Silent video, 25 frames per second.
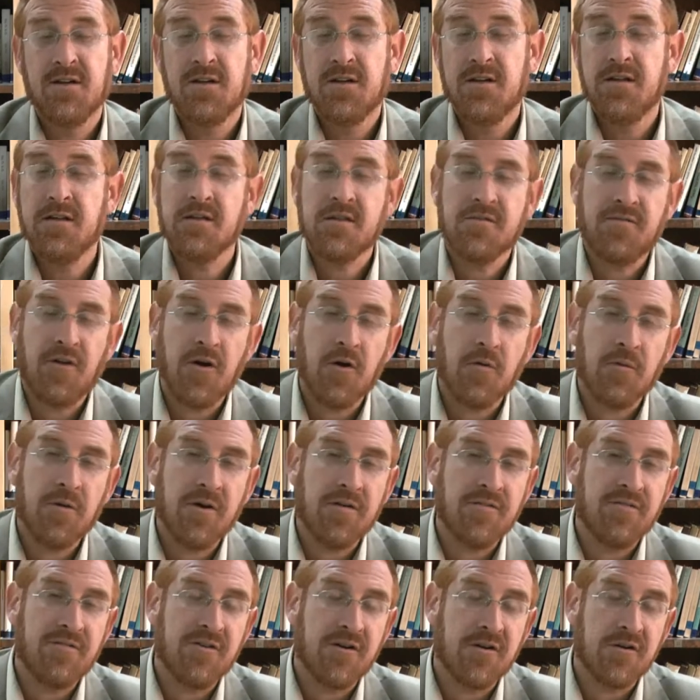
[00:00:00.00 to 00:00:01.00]
This is a very
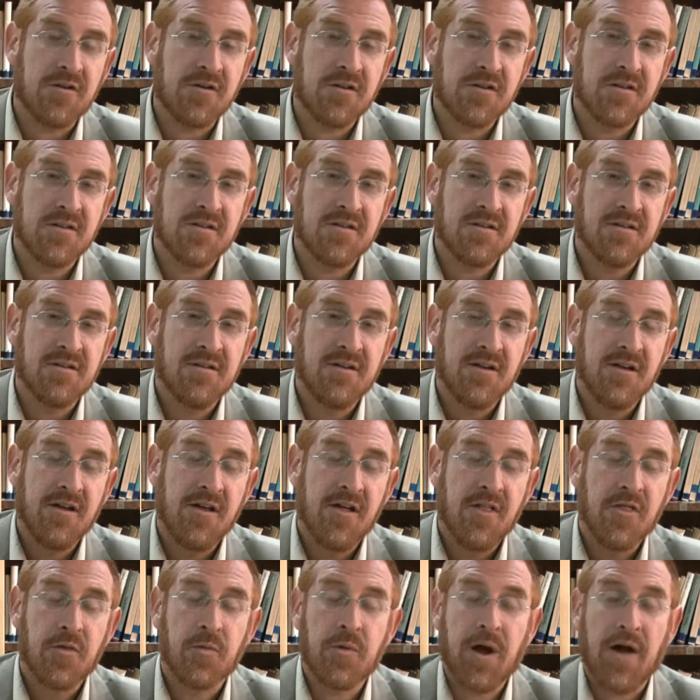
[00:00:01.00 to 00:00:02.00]
rare verse.
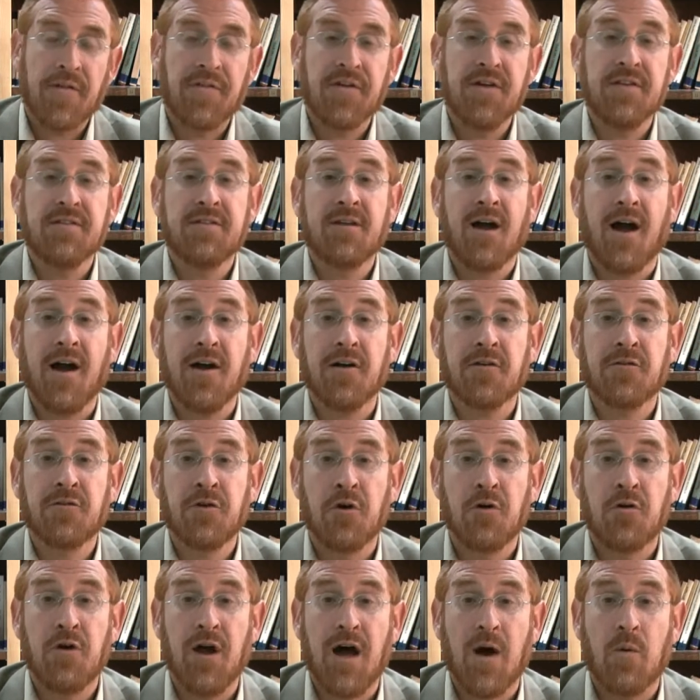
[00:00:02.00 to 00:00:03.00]
Throughout the entire
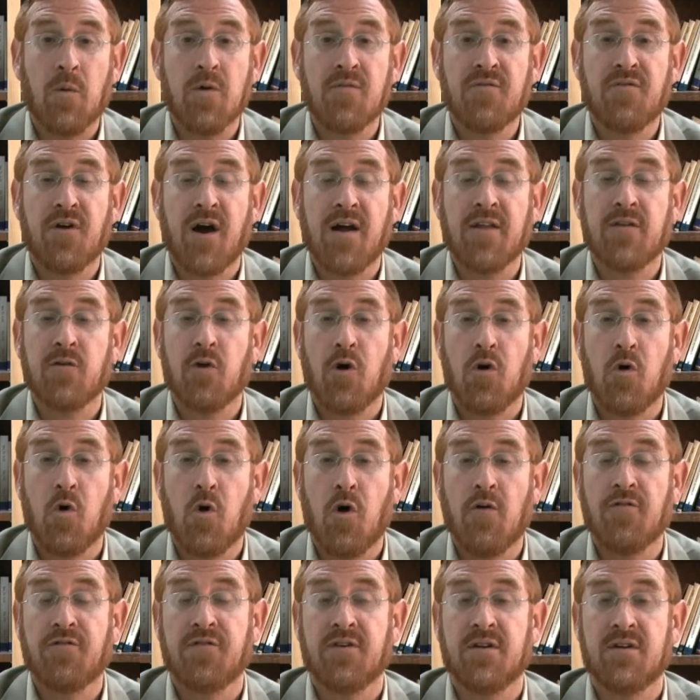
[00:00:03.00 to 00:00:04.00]
Torah, we find
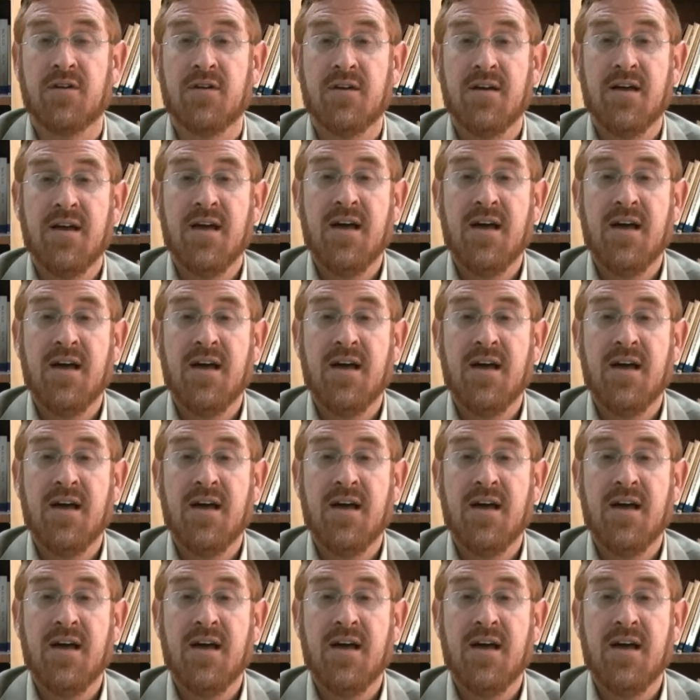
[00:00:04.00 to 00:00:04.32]
often